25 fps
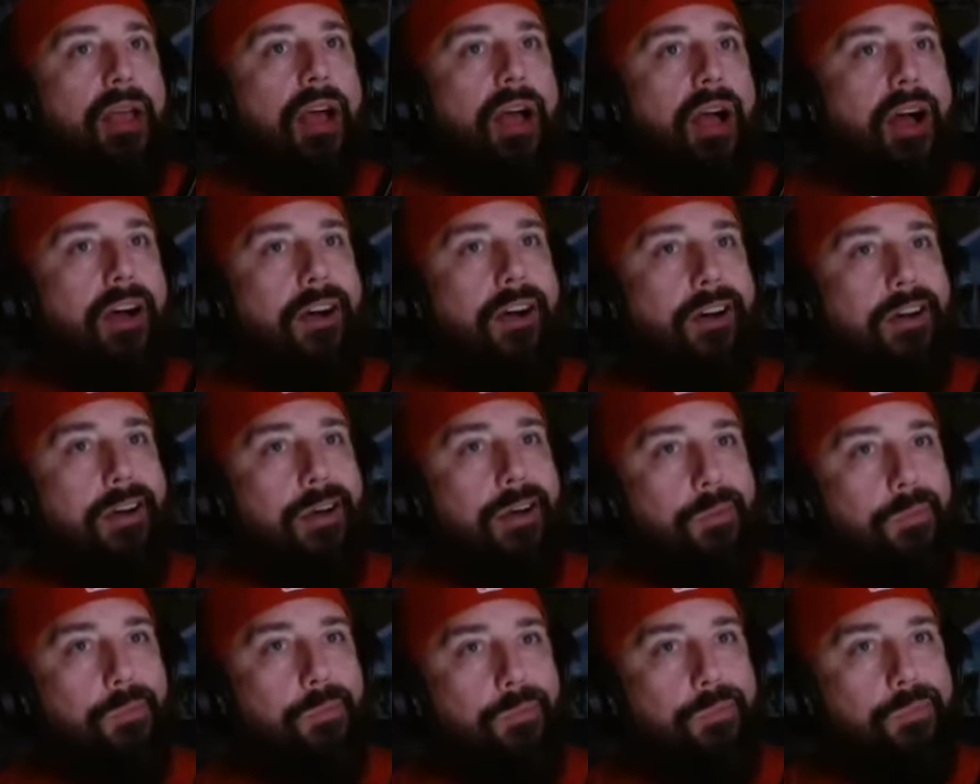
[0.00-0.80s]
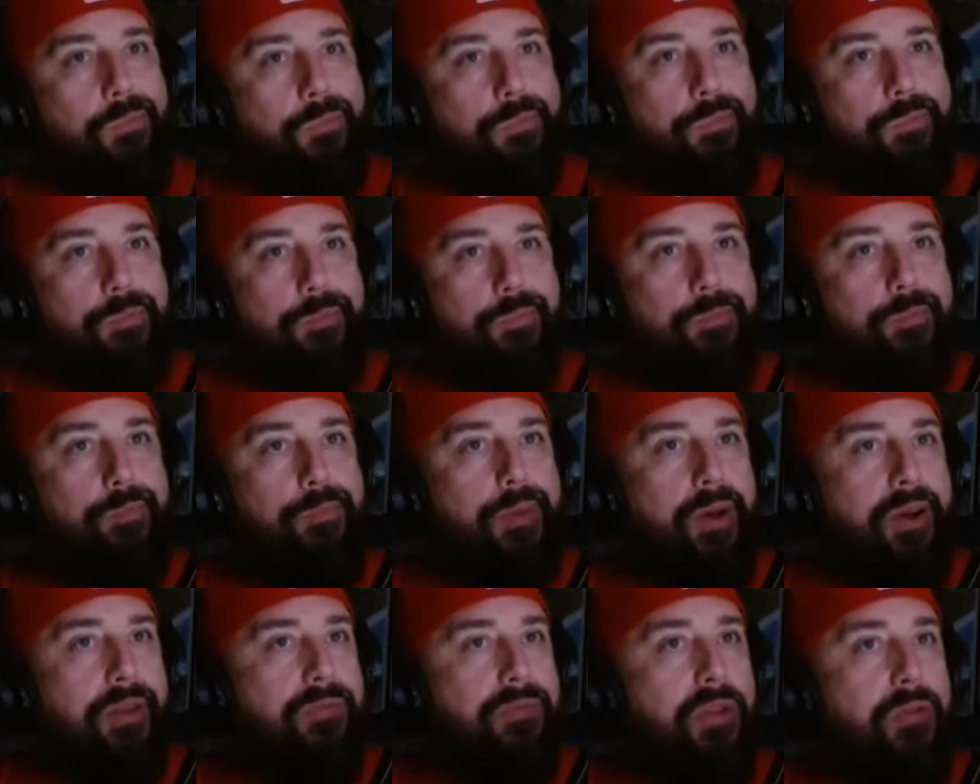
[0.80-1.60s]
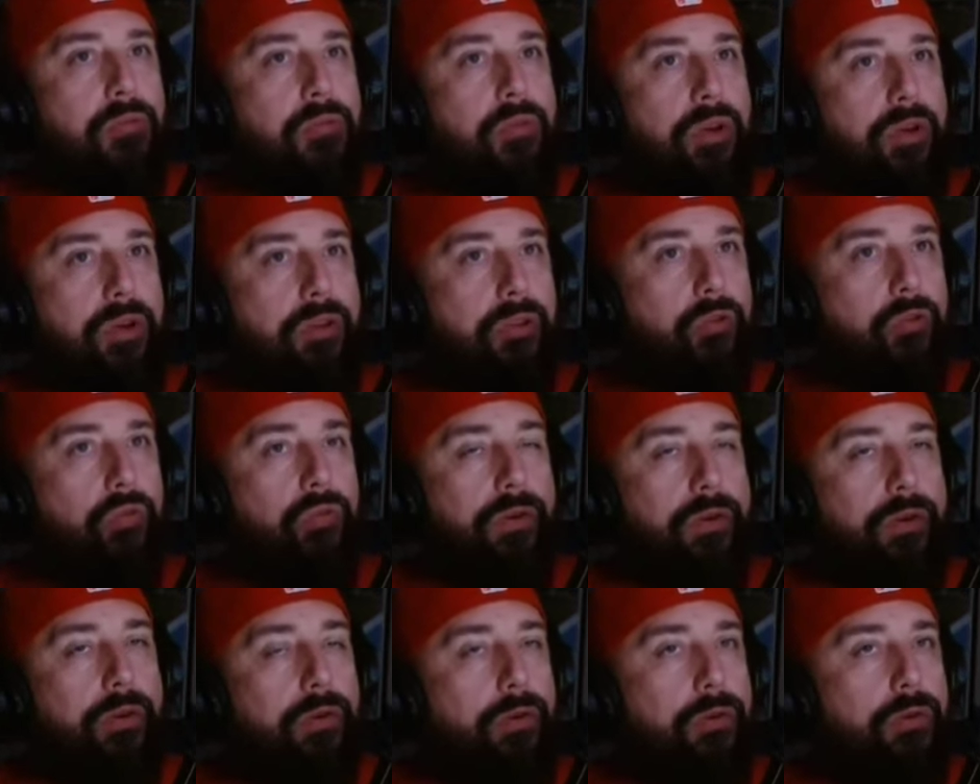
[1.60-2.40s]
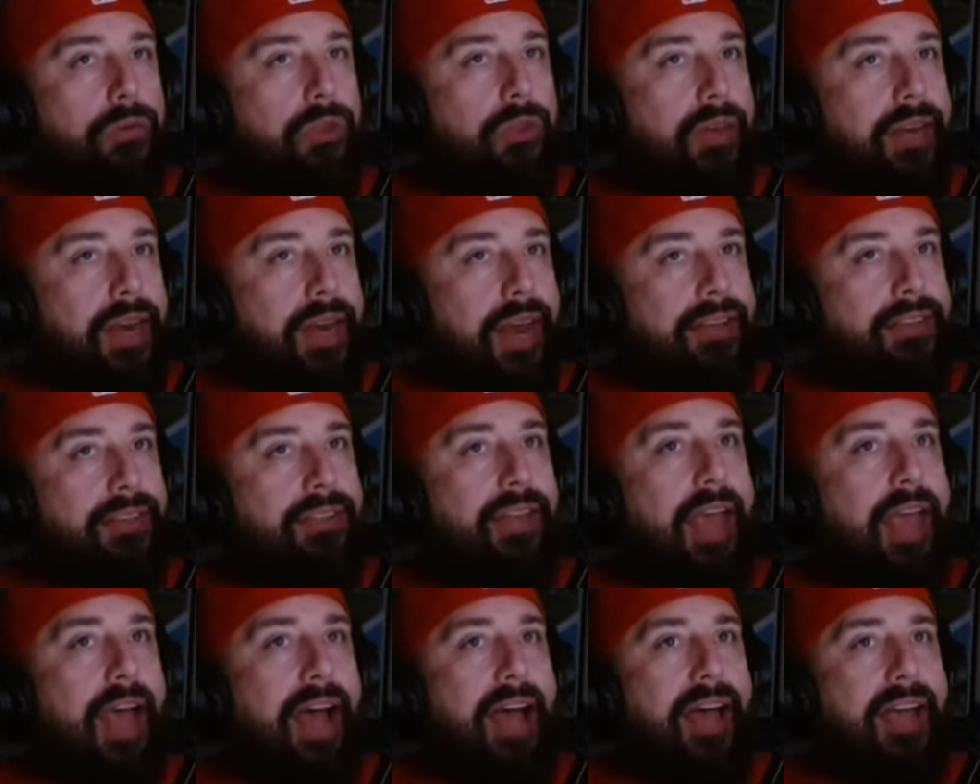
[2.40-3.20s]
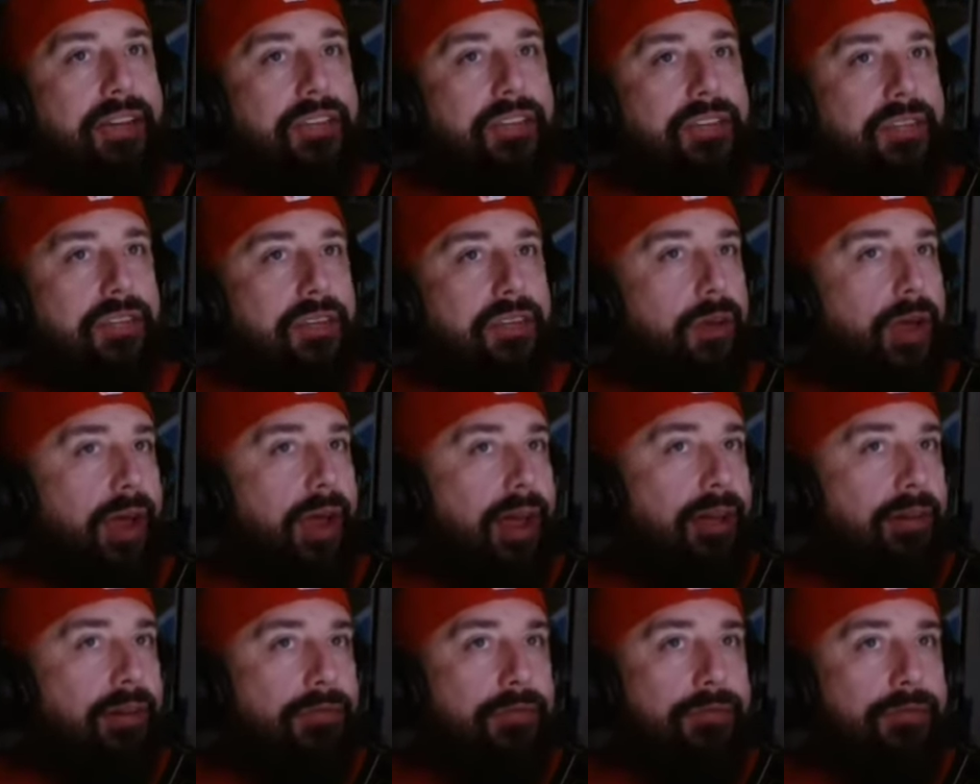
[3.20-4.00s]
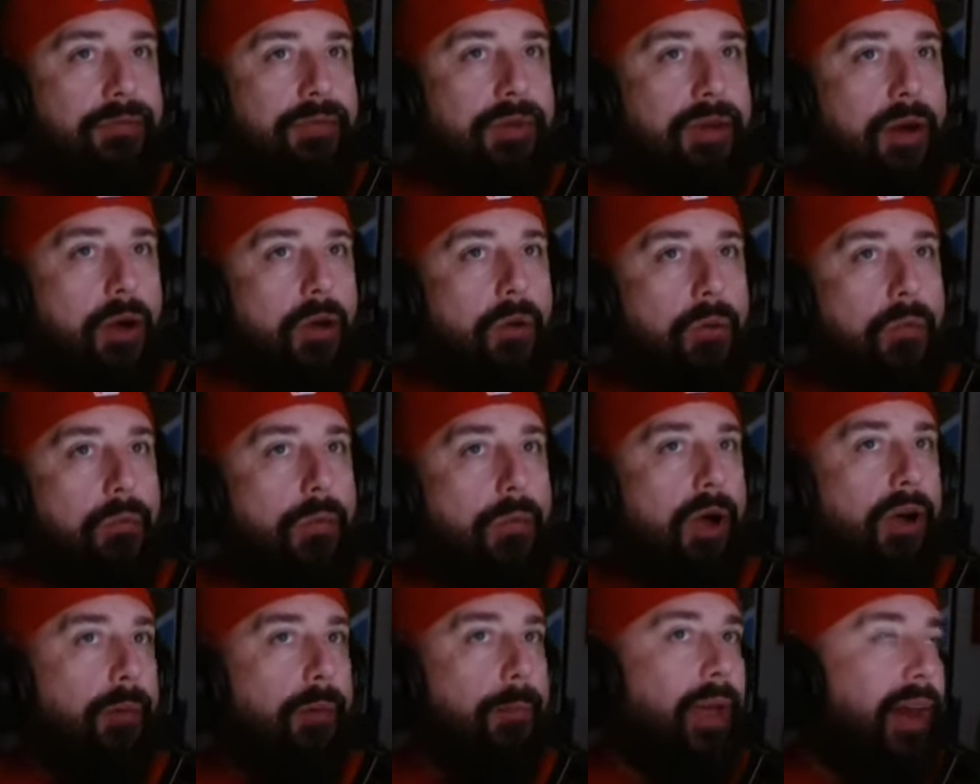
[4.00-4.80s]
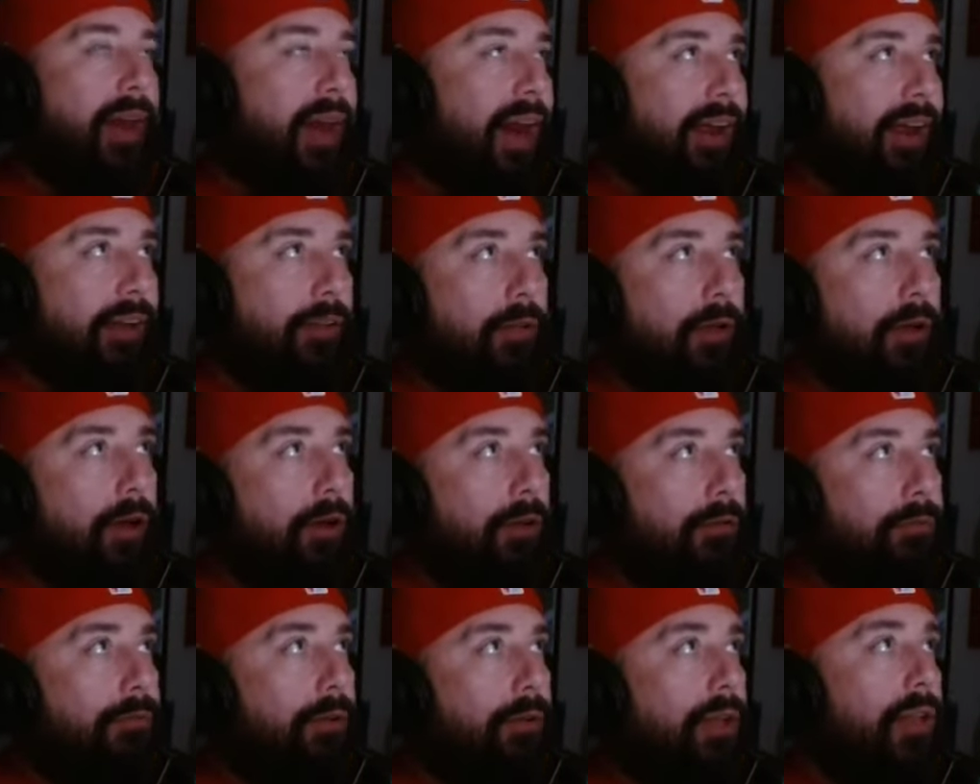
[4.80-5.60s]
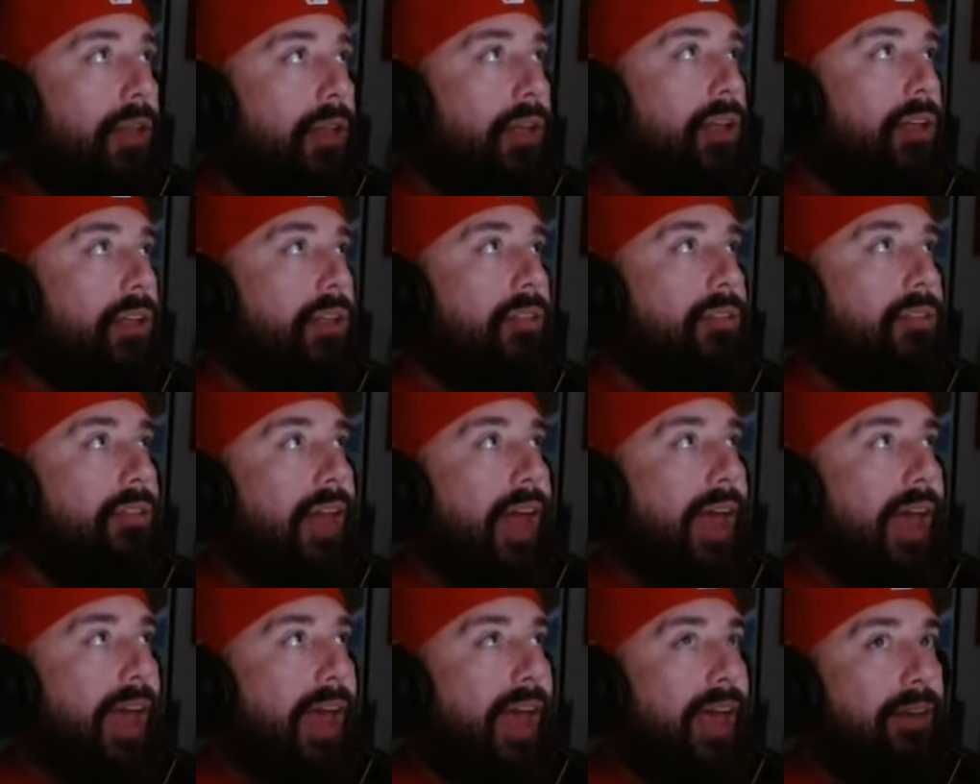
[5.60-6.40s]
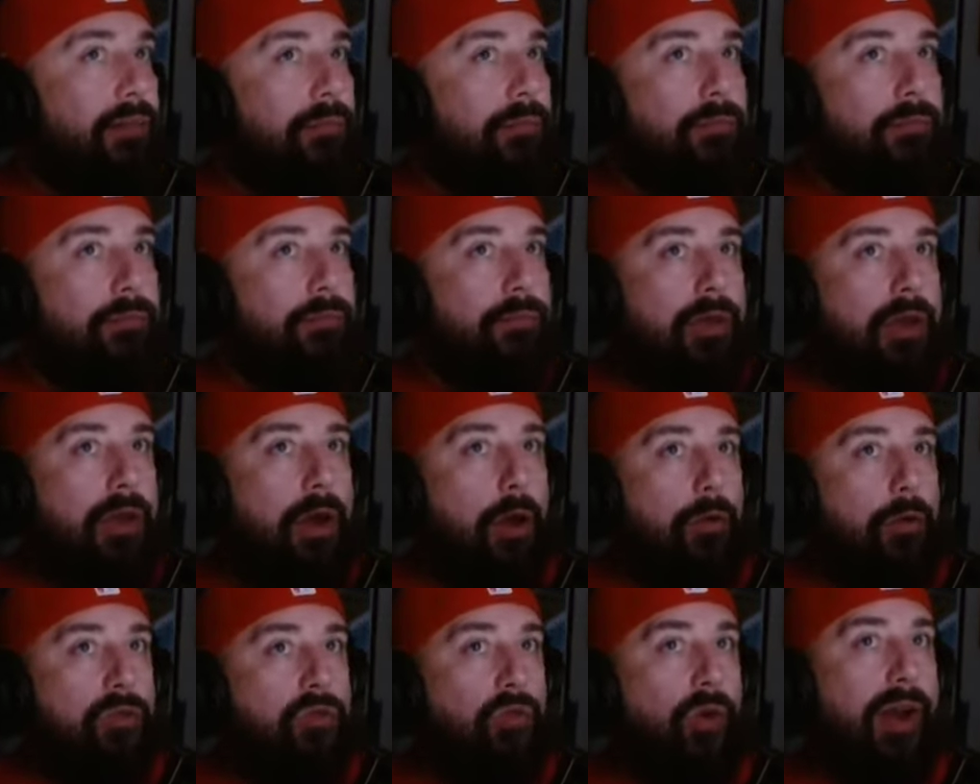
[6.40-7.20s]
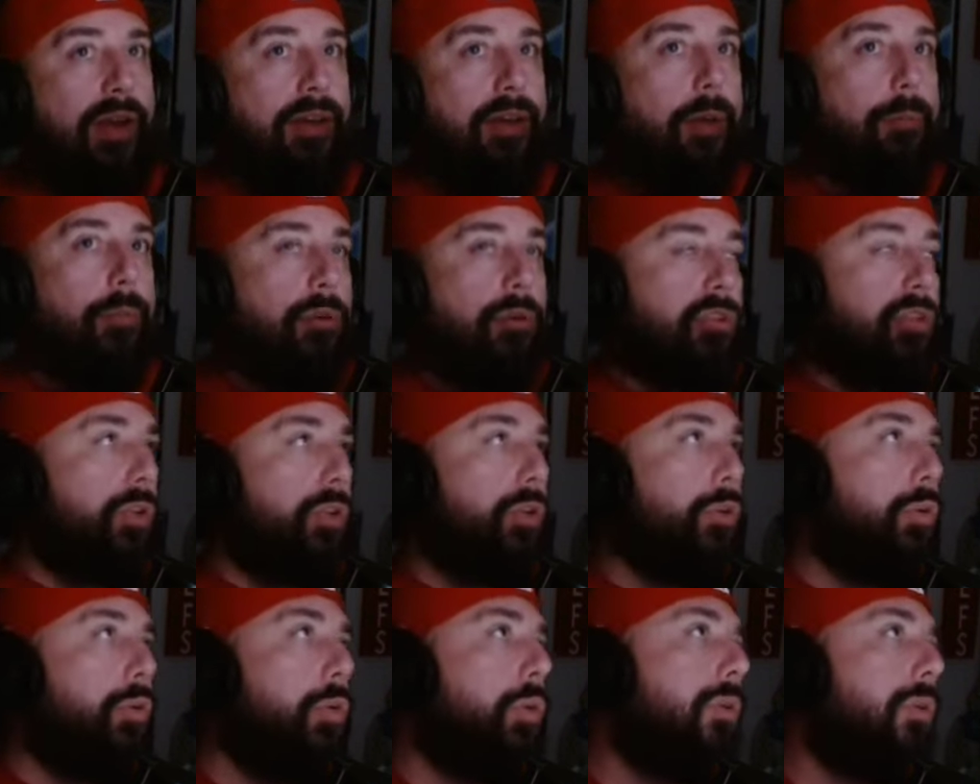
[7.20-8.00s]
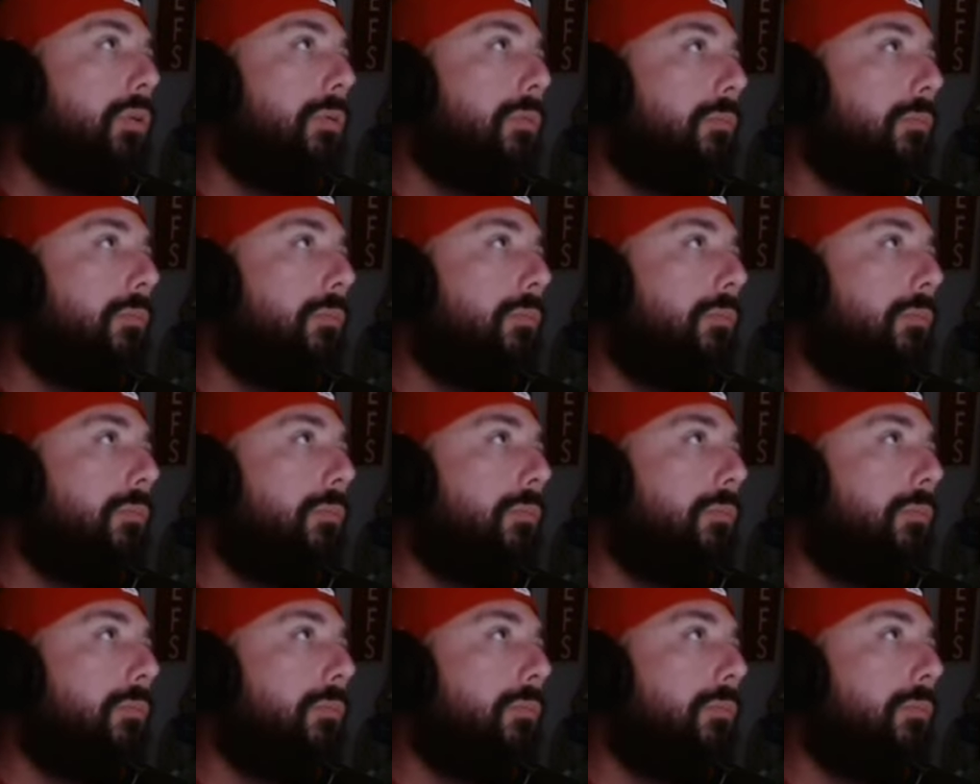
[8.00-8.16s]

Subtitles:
But if you look through the next guys, you have, you know, Magomed Ankalaev that, you know, is ranked number two.